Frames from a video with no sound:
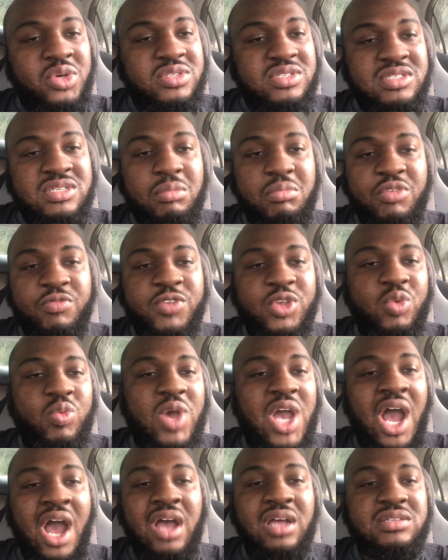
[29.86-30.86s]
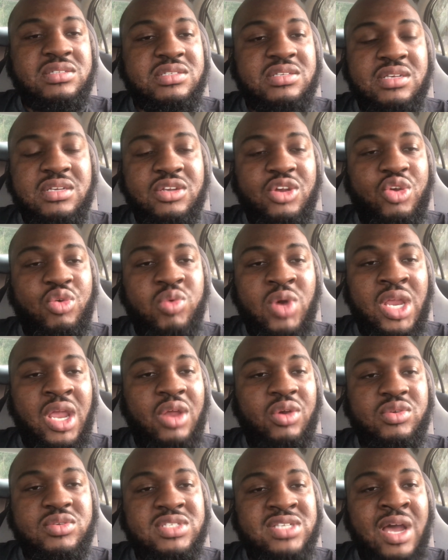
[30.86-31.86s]
some of you content
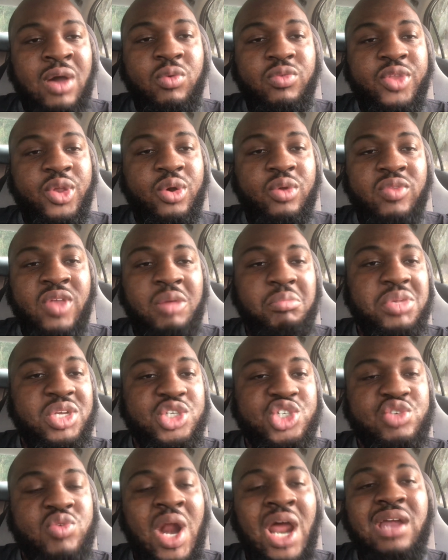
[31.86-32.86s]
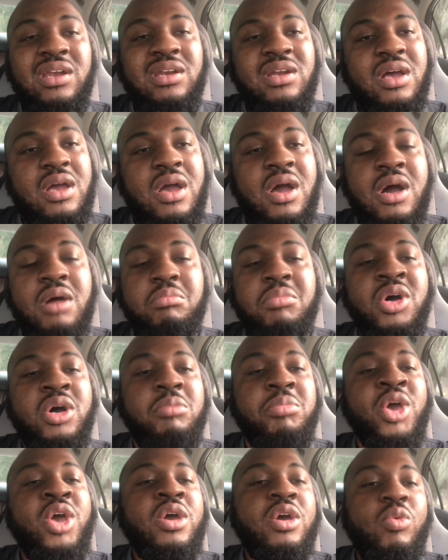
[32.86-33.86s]
creators out there that be trying to come
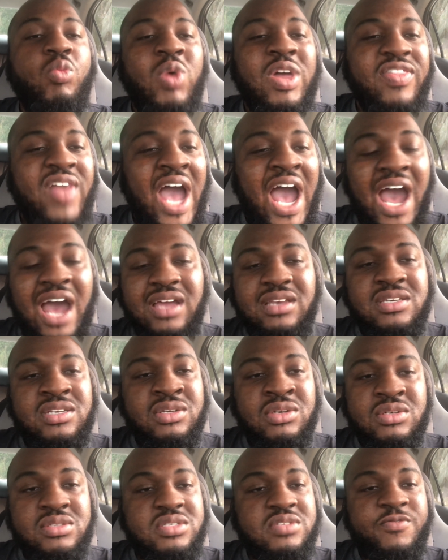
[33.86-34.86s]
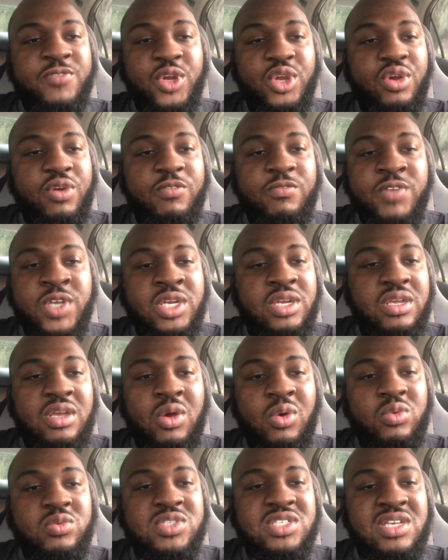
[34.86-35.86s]
up with ideas for your
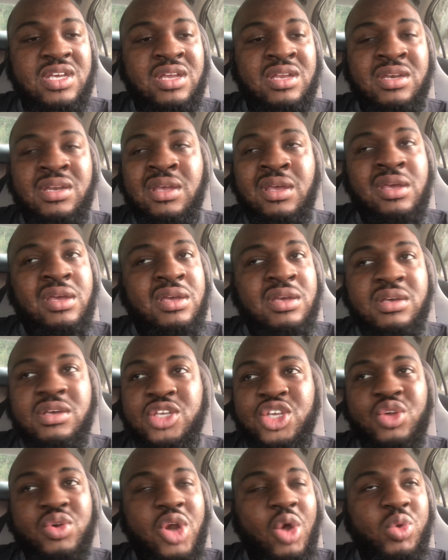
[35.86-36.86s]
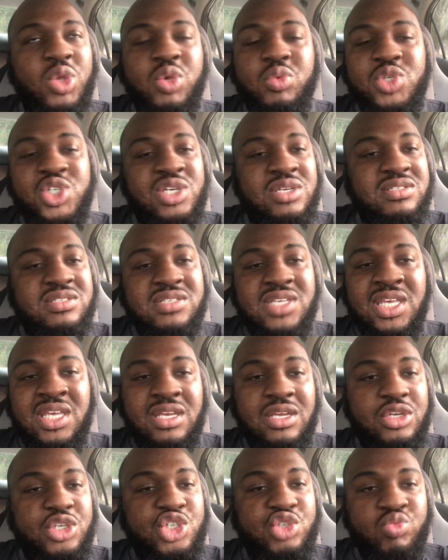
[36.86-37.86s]
videos and, you know, you just
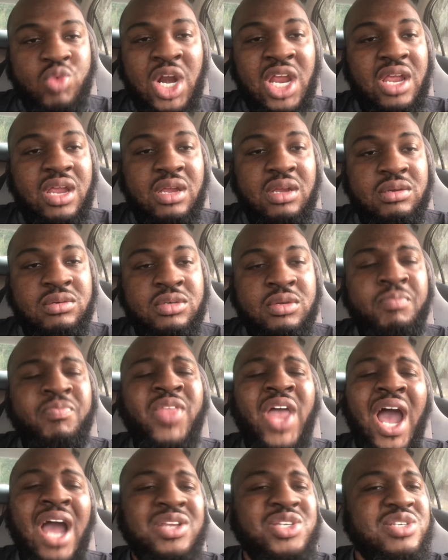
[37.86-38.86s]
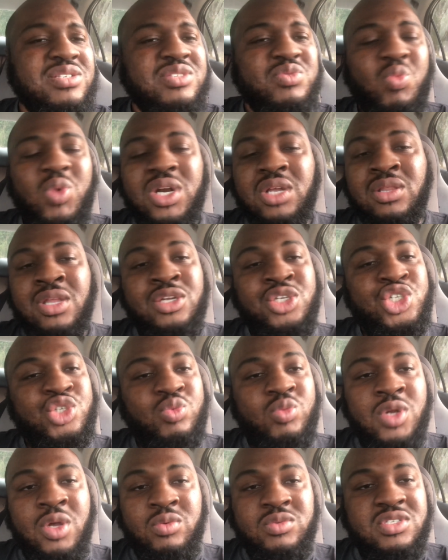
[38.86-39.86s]
get drained. I just want to let
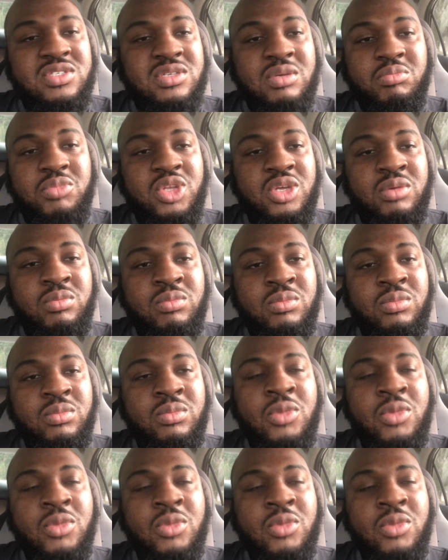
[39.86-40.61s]
you know something.